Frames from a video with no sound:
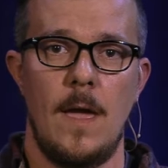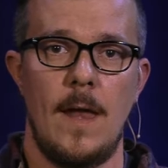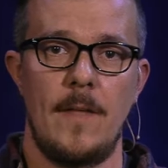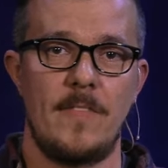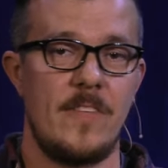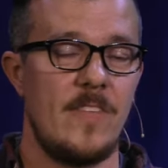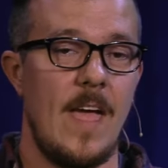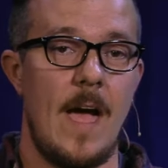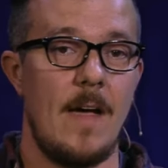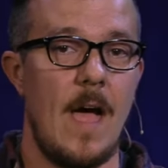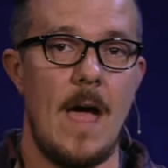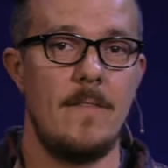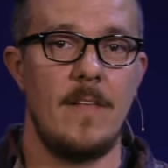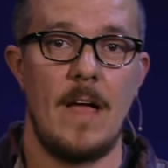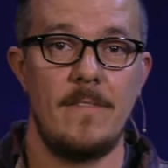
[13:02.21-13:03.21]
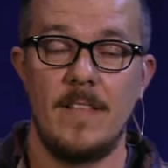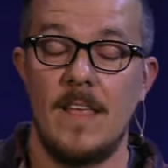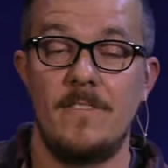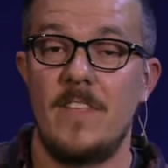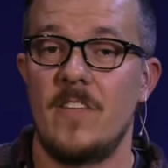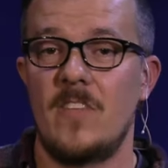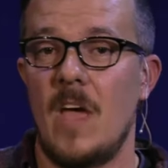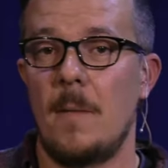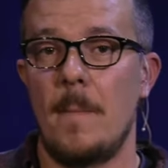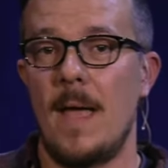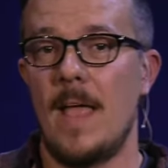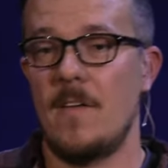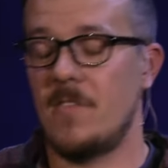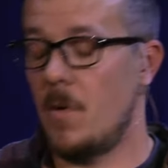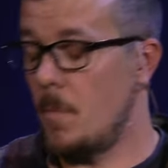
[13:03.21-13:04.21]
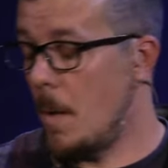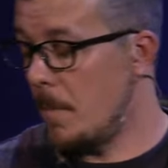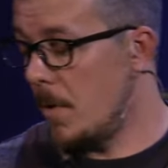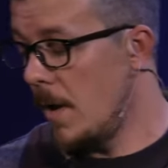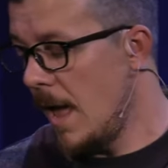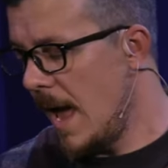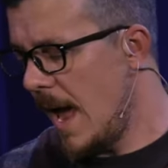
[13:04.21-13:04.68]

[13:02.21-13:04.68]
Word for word: I have to say, I, have lived this out in my life. I remember,